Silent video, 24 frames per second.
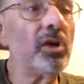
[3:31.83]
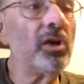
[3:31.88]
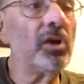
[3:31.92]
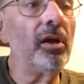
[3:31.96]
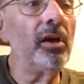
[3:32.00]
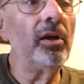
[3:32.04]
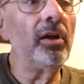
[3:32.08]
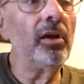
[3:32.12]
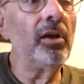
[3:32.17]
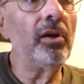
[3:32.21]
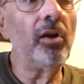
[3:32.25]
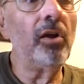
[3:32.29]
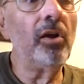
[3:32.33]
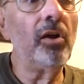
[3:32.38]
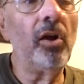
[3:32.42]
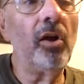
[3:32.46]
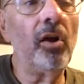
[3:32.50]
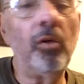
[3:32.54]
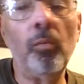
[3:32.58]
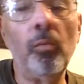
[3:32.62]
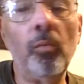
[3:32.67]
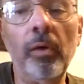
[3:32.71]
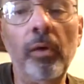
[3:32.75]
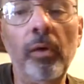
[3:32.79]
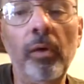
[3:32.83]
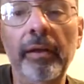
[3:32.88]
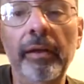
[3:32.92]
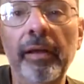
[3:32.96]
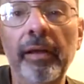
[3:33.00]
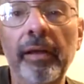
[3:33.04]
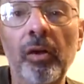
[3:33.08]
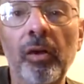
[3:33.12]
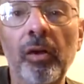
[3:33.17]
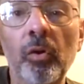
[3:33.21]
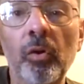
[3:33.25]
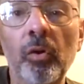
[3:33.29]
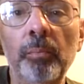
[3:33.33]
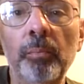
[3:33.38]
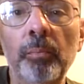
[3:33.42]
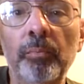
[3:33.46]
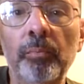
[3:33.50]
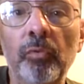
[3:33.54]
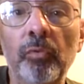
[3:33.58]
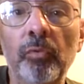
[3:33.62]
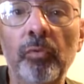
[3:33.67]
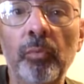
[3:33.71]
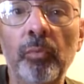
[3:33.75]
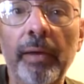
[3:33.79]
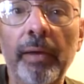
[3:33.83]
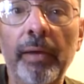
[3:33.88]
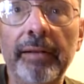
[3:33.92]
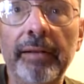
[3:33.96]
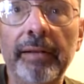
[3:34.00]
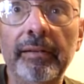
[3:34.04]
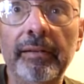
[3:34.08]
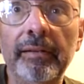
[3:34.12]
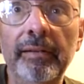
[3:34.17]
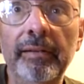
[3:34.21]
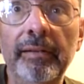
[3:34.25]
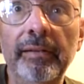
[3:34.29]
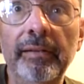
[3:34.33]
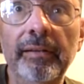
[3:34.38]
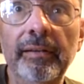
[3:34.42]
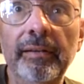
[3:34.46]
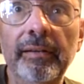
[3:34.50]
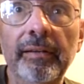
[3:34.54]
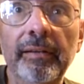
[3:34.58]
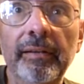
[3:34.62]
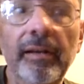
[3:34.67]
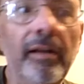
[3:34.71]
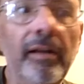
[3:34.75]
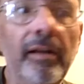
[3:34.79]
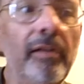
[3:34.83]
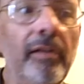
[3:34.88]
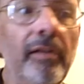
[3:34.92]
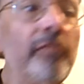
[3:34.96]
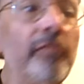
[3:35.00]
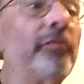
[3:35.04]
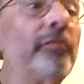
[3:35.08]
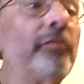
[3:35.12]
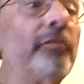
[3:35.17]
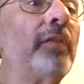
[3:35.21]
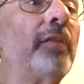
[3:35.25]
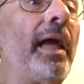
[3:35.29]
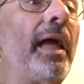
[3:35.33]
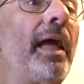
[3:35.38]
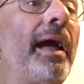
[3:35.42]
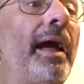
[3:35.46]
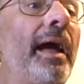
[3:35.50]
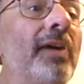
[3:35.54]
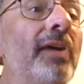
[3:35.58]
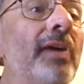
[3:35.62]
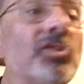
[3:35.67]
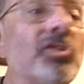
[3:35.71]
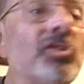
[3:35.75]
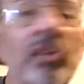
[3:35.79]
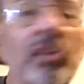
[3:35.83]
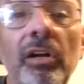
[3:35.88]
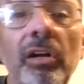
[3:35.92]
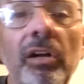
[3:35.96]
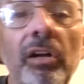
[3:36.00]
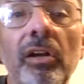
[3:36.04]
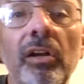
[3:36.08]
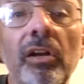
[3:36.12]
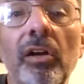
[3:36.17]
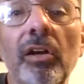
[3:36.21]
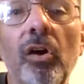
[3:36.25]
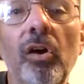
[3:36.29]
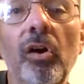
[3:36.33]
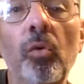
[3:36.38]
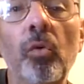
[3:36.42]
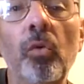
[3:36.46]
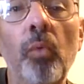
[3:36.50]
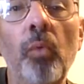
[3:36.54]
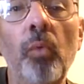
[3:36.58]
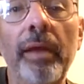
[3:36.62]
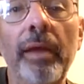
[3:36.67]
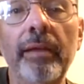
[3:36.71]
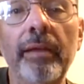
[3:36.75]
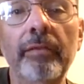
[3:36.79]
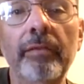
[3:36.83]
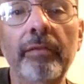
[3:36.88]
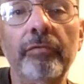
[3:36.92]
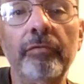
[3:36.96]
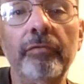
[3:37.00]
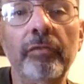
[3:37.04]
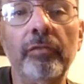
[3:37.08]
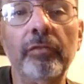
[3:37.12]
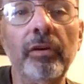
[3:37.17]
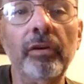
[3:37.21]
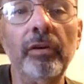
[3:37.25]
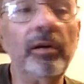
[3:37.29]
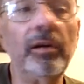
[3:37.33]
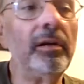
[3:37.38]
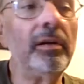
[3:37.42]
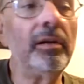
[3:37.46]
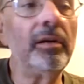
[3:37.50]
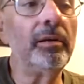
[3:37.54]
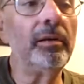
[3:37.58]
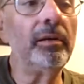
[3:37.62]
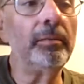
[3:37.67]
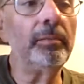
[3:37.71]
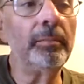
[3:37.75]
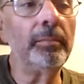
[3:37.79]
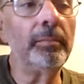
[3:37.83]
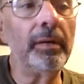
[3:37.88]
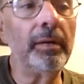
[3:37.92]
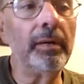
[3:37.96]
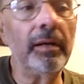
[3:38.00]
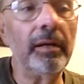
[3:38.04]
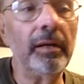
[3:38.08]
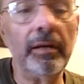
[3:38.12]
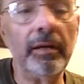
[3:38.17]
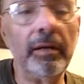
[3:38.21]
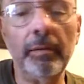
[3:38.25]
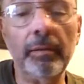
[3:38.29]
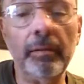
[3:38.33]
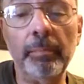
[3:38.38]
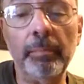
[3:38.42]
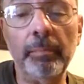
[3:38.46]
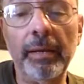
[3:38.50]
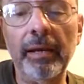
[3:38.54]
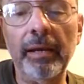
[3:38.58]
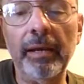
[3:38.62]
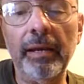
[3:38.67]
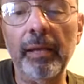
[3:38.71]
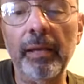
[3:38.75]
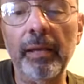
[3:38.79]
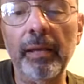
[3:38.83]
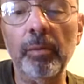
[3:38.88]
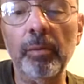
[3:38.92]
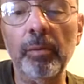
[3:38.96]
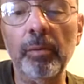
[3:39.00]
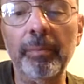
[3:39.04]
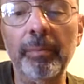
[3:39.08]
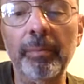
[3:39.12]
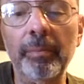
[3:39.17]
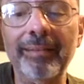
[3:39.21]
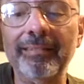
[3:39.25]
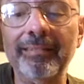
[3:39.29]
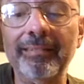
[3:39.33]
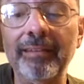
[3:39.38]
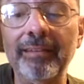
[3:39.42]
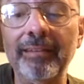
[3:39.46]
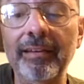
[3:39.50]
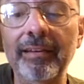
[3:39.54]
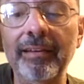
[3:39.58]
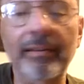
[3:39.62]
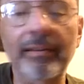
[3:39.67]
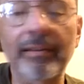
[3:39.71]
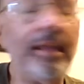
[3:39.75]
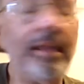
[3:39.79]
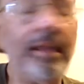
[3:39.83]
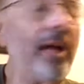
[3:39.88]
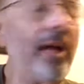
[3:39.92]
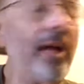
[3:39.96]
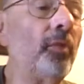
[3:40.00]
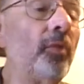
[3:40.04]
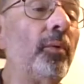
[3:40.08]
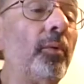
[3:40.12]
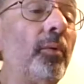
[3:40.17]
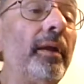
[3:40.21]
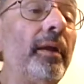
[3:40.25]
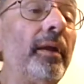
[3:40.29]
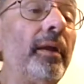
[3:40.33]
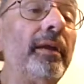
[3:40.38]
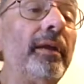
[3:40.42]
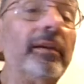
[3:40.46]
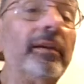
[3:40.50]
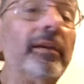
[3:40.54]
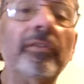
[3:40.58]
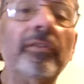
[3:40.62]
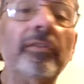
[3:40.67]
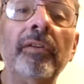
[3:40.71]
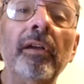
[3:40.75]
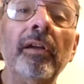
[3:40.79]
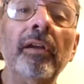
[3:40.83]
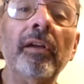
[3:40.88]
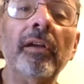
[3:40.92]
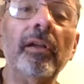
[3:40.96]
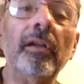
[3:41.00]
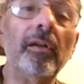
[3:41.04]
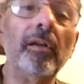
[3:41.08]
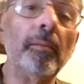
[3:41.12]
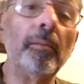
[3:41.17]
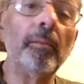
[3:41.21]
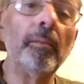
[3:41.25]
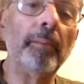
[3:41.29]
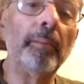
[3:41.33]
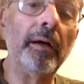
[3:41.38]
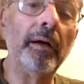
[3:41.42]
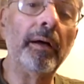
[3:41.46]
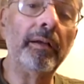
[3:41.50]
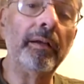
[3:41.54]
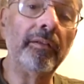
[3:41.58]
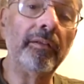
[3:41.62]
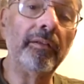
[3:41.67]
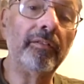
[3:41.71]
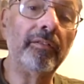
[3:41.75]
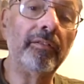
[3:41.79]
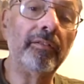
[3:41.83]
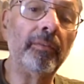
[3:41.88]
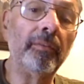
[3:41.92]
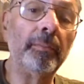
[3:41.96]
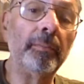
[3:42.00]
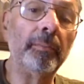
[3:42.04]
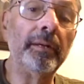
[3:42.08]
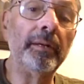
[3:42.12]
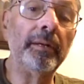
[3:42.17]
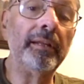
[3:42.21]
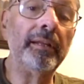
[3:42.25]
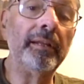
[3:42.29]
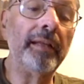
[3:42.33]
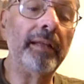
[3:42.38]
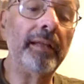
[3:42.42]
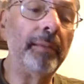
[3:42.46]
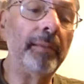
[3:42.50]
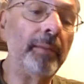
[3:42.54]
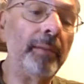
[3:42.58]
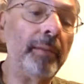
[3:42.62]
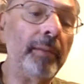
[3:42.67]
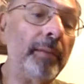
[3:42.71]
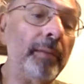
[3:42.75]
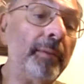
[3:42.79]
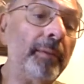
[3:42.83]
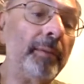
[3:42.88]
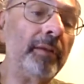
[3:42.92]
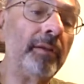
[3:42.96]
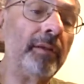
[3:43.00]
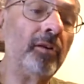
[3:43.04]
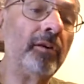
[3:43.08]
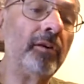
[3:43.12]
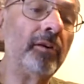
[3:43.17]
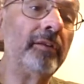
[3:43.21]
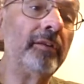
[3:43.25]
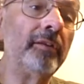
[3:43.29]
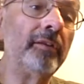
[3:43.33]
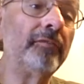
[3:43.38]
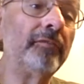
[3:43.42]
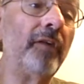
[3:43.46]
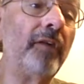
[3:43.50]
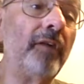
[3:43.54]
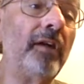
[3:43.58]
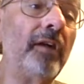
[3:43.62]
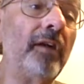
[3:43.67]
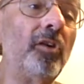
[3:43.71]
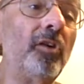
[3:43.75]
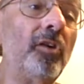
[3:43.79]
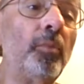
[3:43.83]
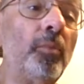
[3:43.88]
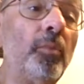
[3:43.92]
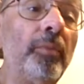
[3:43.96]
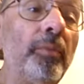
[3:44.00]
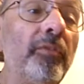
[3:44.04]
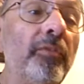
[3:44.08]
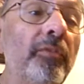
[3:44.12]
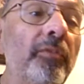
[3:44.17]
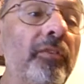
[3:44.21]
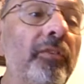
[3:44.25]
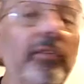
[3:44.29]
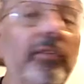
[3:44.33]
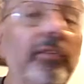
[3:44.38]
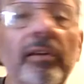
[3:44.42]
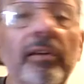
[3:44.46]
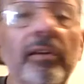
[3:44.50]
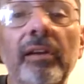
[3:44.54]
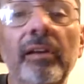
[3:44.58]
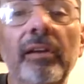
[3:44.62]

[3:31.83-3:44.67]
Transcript: are what help direct the flash away from being able to be seen downrange by somebody that may be looking to find your position.